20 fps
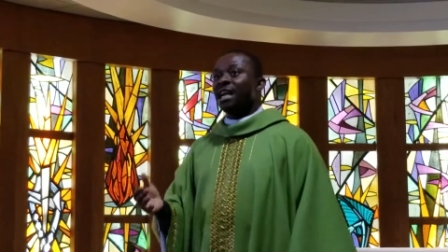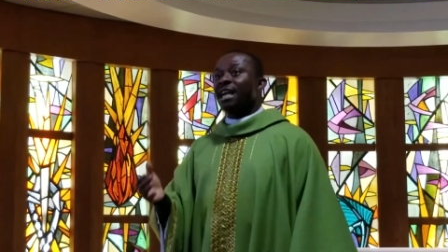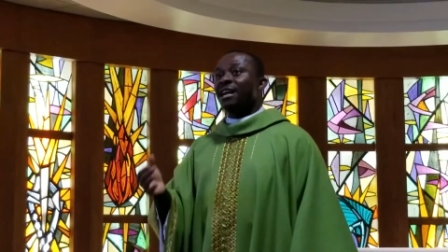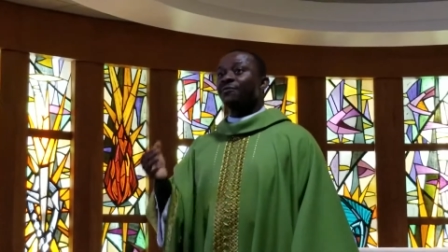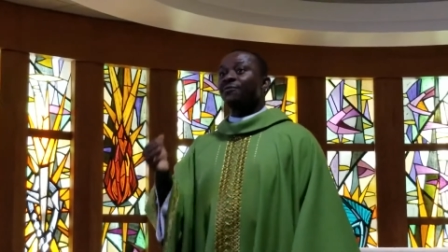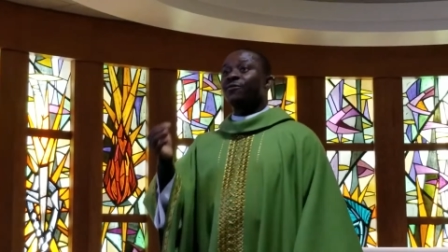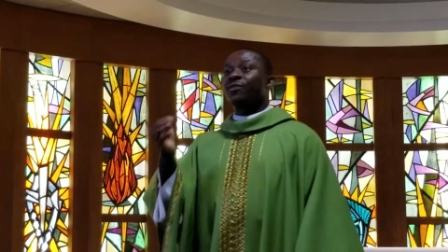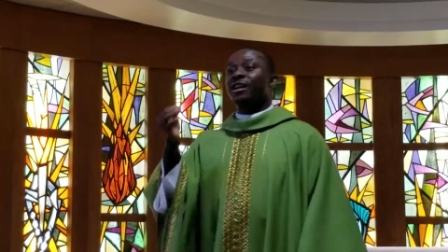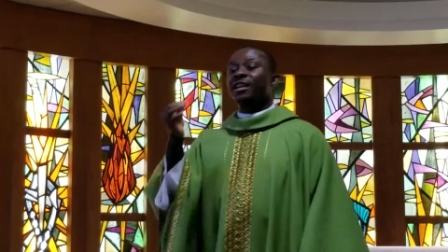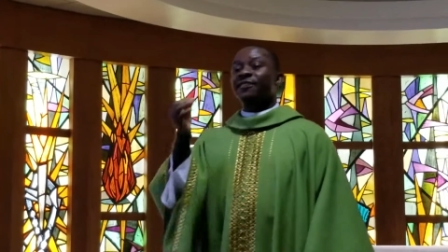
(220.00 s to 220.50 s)

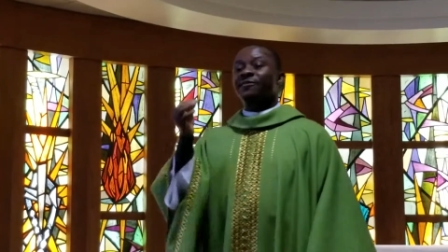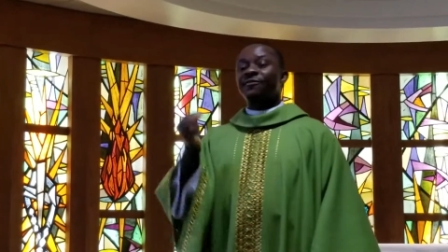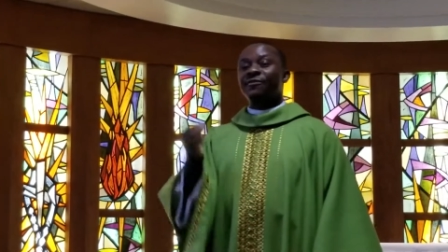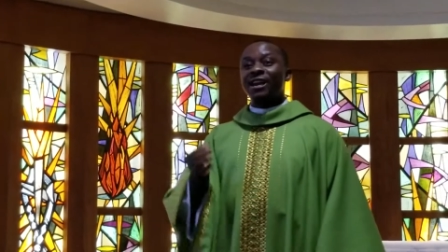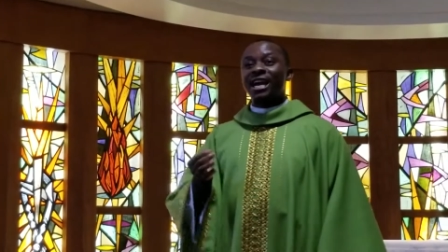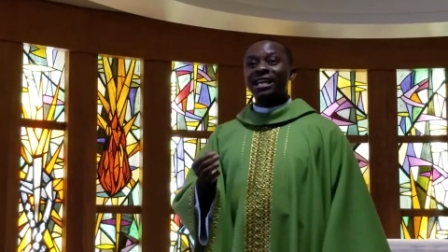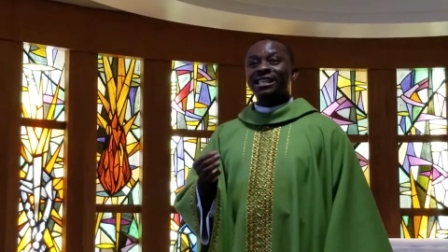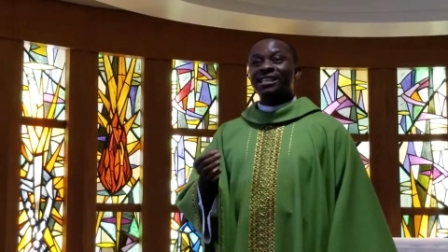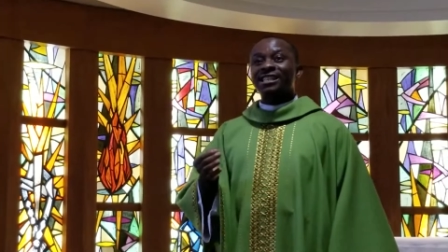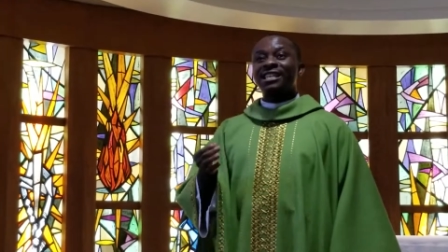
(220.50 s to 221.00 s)
And for the
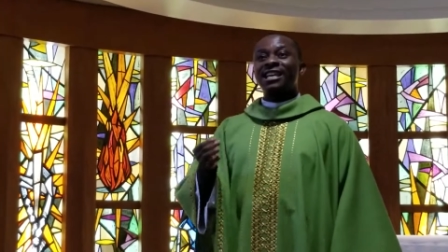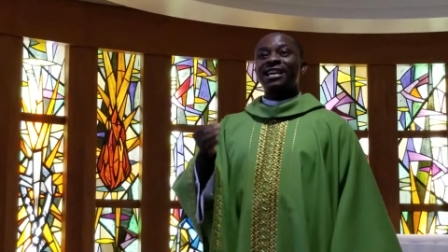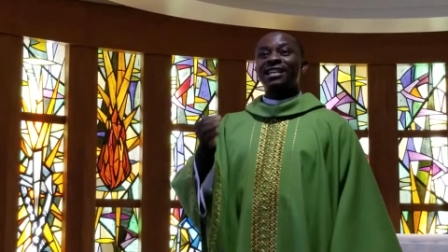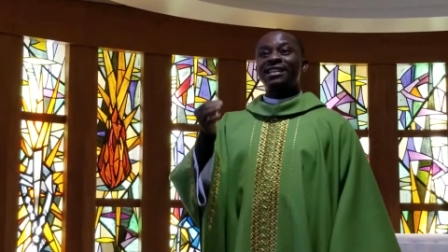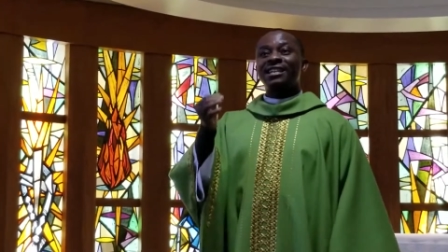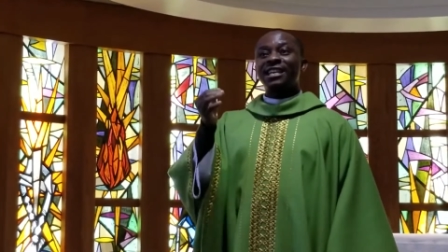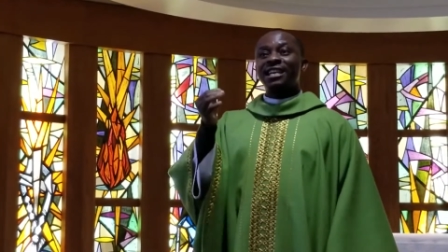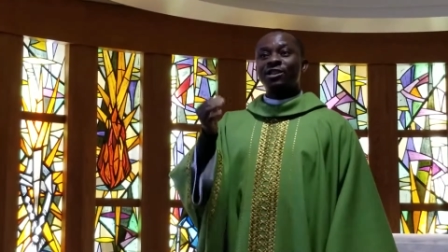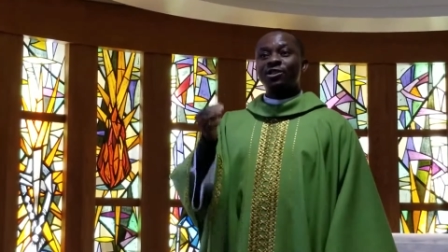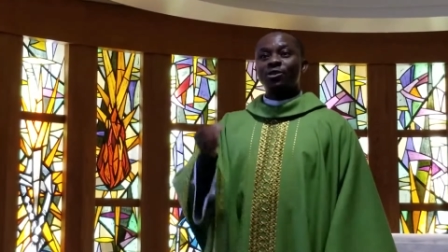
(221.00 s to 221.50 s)
fact
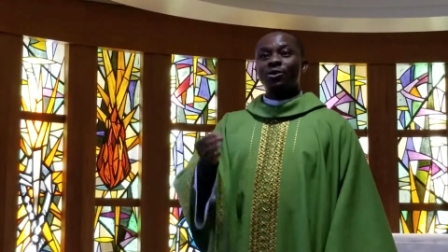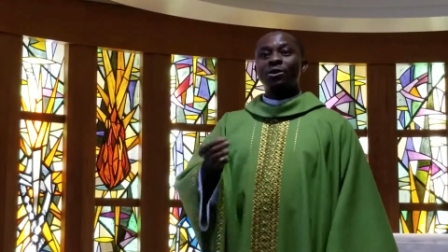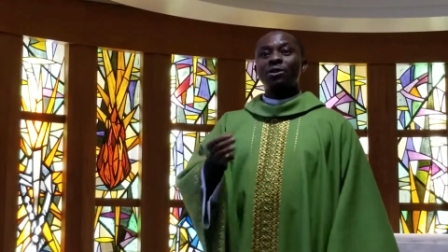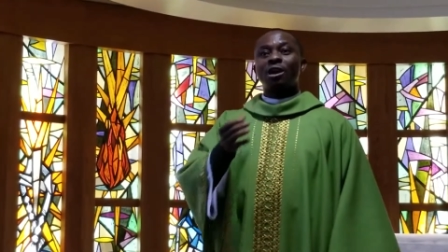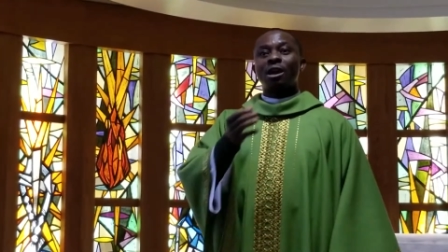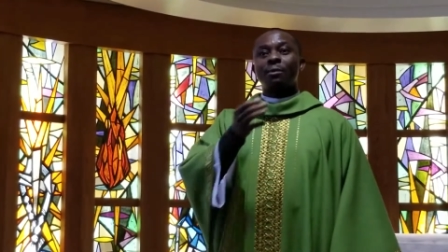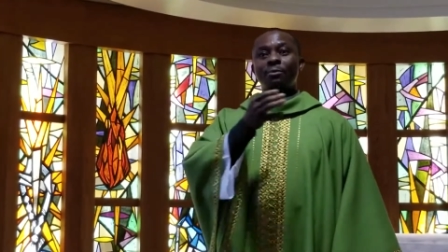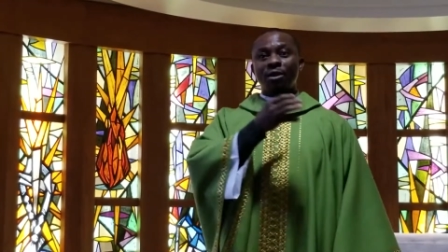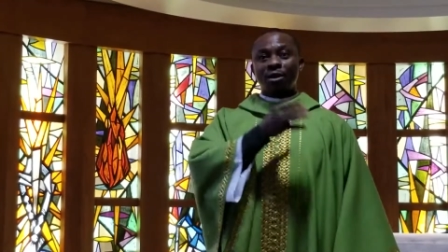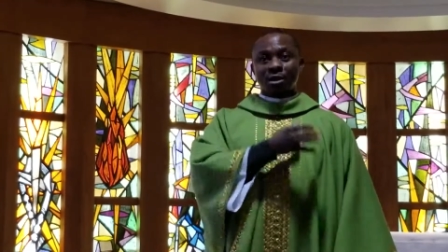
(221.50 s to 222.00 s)
that they do
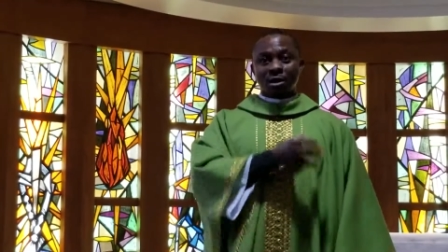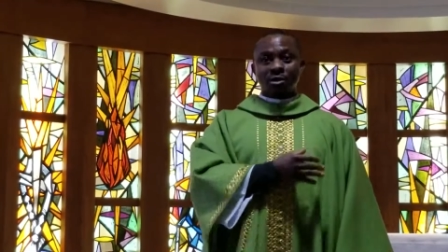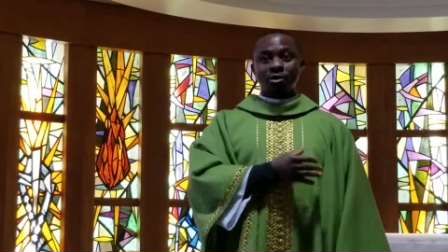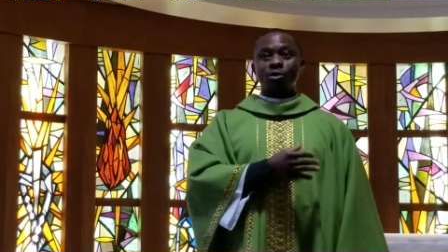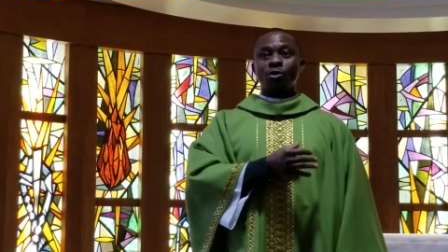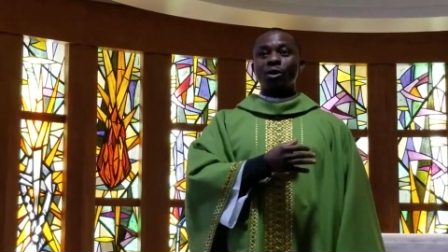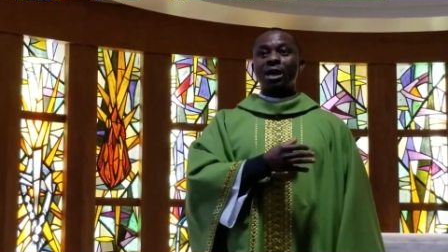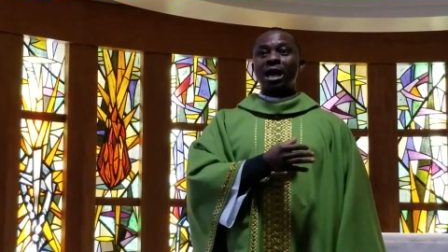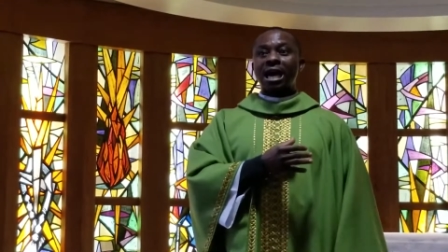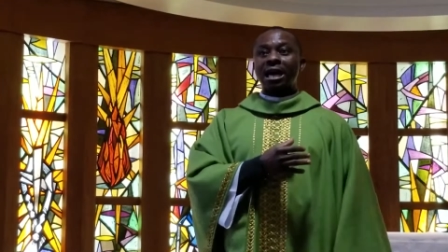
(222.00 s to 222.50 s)
not belong
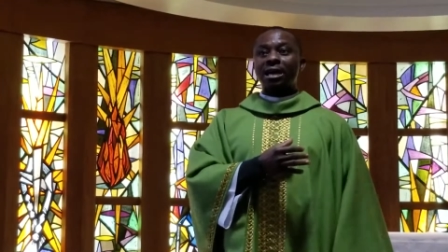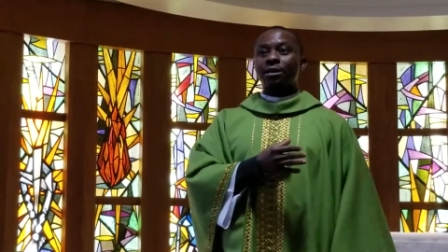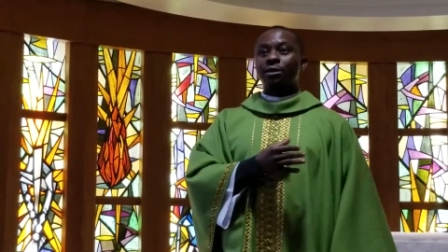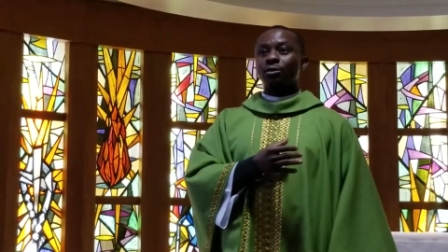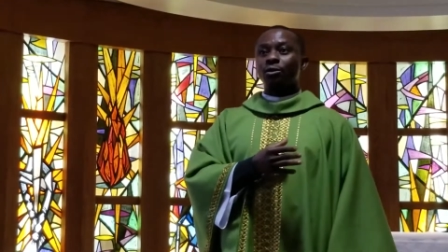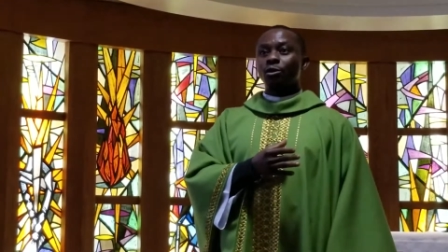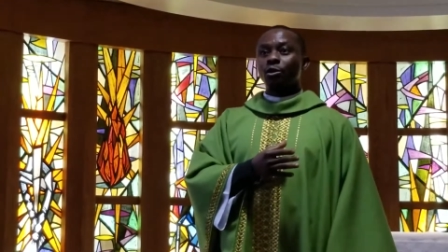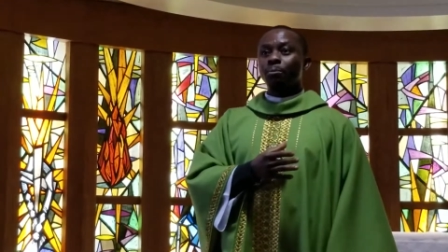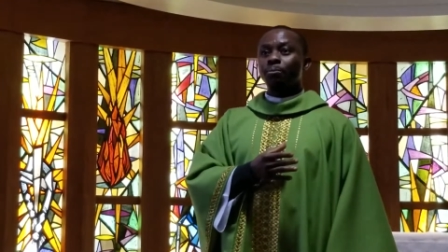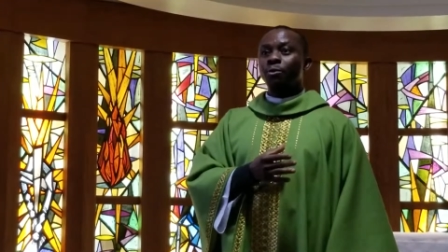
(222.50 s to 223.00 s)
to our
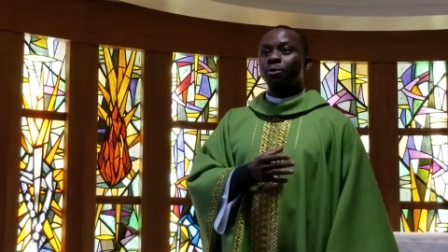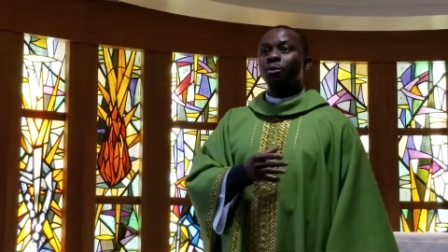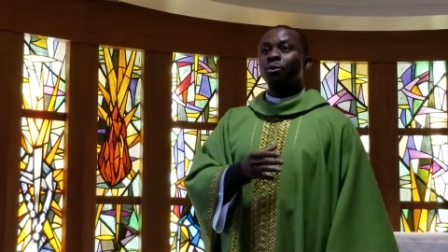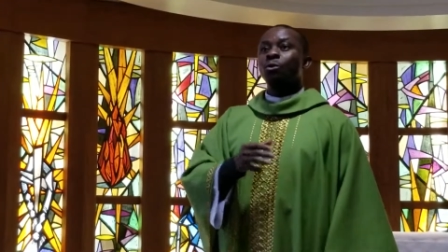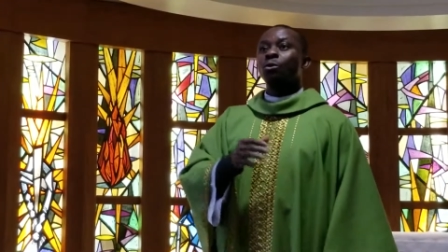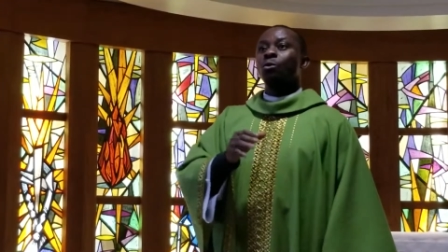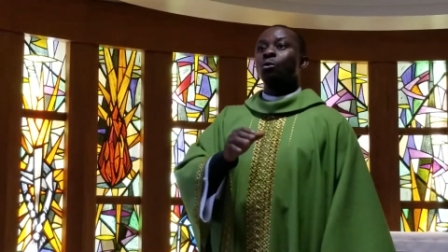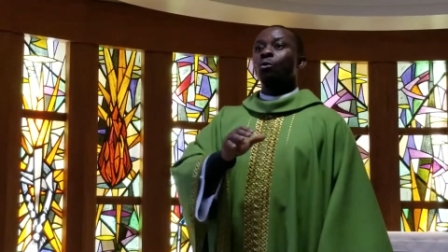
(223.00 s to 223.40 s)
group,